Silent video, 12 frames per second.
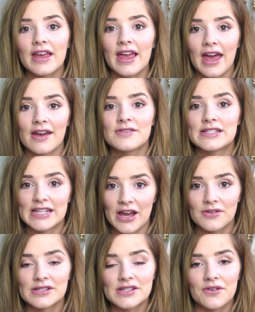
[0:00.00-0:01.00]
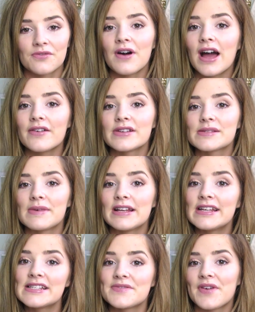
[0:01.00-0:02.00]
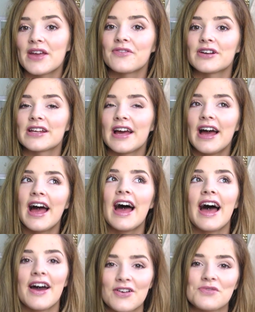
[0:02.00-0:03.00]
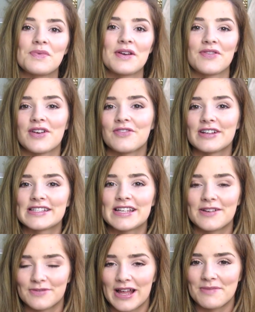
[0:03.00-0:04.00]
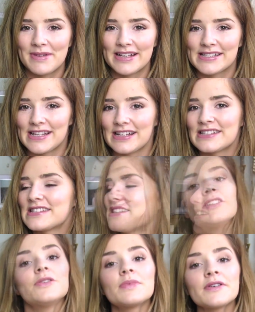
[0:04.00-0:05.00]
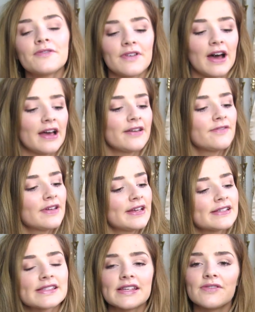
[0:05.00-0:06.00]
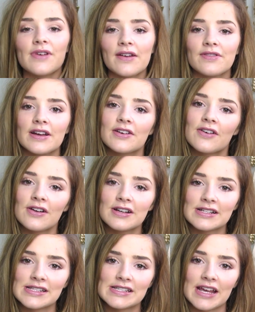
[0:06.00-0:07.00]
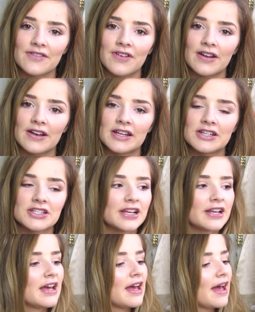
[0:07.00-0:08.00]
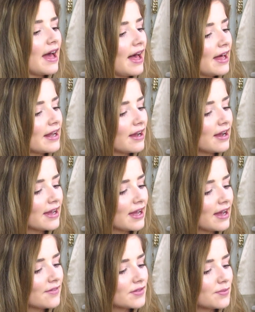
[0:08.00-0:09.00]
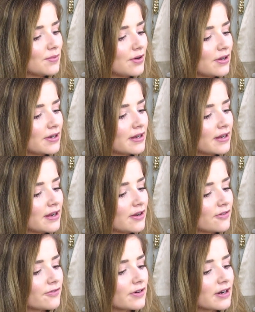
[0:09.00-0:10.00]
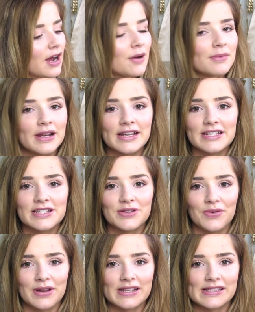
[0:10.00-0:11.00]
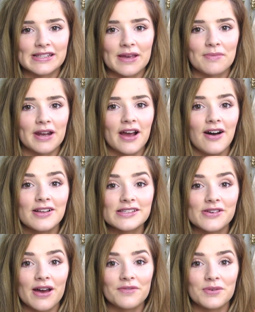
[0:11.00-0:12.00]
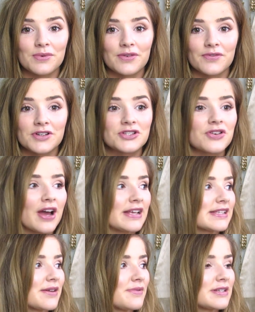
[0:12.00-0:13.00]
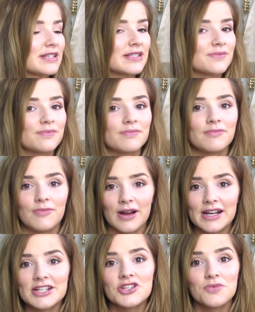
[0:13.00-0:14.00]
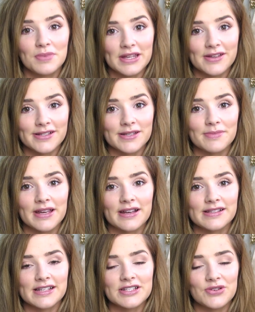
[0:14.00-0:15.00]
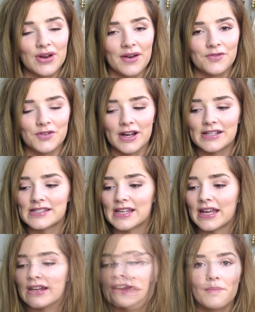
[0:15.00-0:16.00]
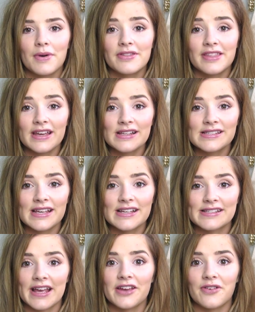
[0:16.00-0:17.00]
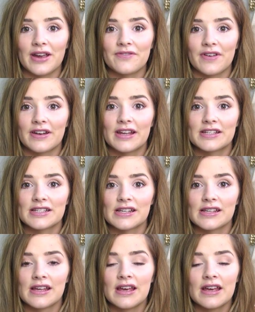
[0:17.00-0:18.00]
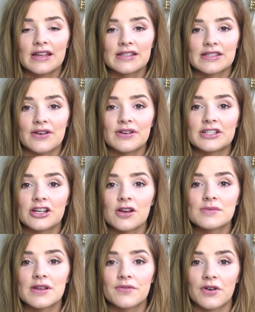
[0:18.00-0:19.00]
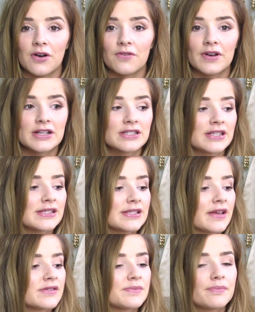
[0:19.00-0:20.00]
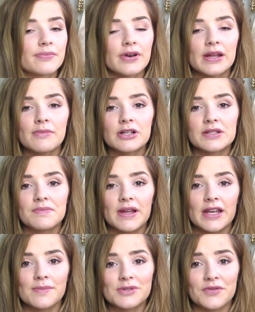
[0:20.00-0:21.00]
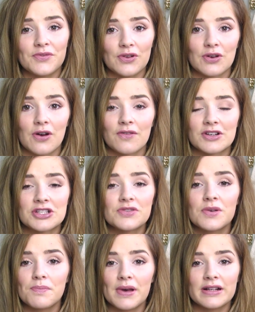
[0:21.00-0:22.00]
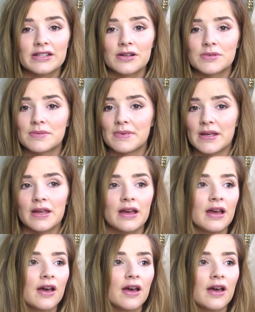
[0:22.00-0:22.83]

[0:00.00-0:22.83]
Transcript: and count down. So 5 is my least favourite out of my favourites, if that makes sense. So number 5 is the Revlon Colorstay foundation, and I have the one for combination to oily skin, but I also have the one for dry skin, which is what I should be using because I do have dry skin. But this is a great foundation. So in terms of coverage, this gives pretty much medium to full coverage. You could build it up to be